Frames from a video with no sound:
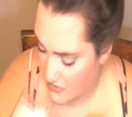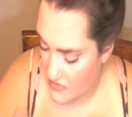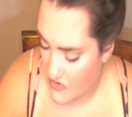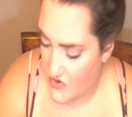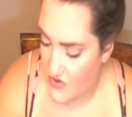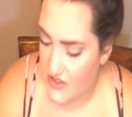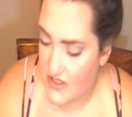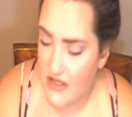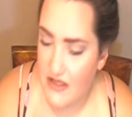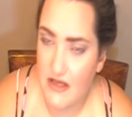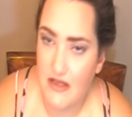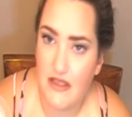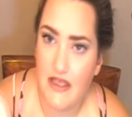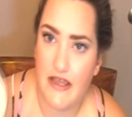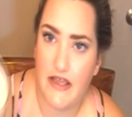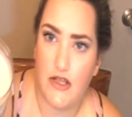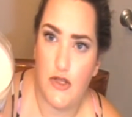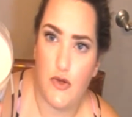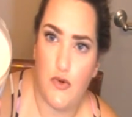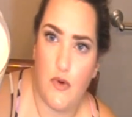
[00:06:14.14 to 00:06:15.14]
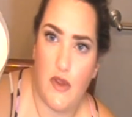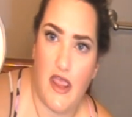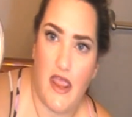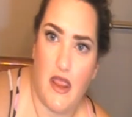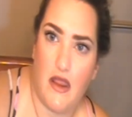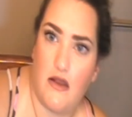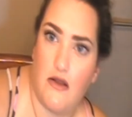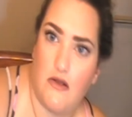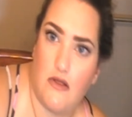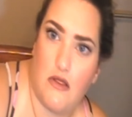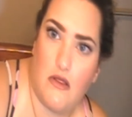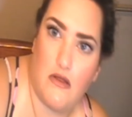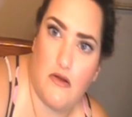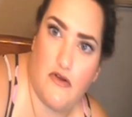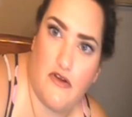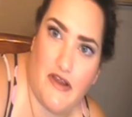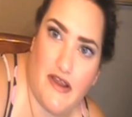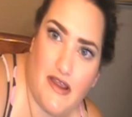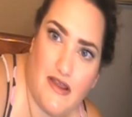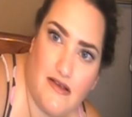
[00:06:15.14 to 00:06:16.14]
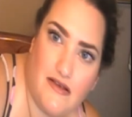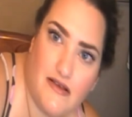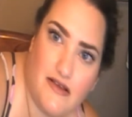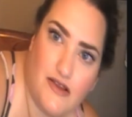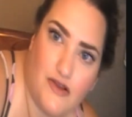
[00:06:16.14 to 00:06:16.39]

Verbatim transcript: There's nothing like a new candle, right?